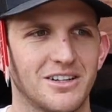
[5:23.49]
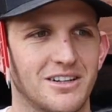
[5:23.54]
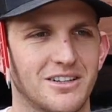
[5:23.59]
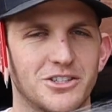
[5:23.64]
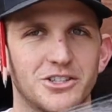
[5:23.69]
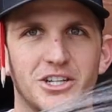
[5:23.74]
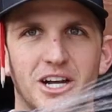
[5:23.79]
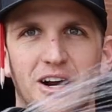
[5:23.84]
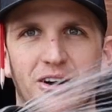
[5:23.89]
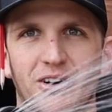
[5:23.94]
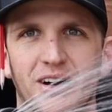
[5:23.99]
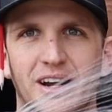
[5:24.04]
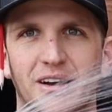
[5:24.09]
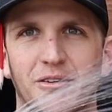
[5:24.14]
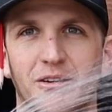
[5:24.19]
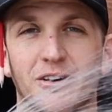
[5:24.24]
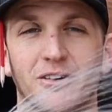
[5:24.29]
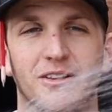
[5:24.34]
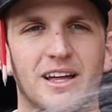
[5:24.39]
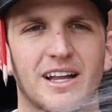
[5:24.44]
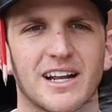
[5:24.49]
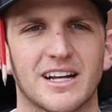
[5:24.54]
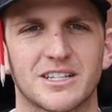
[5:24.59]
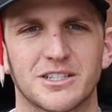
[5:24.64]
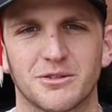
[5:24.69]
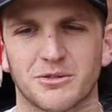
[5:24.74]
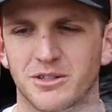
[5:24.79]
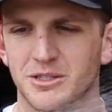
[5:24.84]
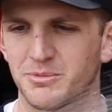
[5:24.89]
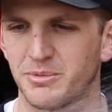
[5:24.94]
Shower head, oh, that
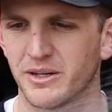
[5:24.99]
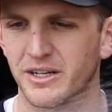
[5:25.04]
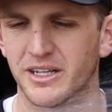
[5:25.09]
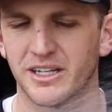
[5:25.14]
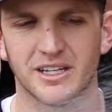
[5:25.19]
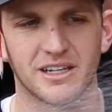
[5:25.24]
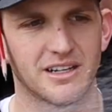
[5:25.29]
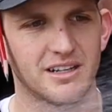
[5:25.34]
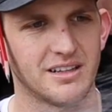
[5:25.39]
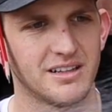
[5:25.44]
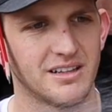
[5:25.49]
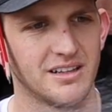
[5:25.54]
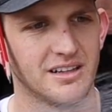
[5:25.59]
actually works pretty good.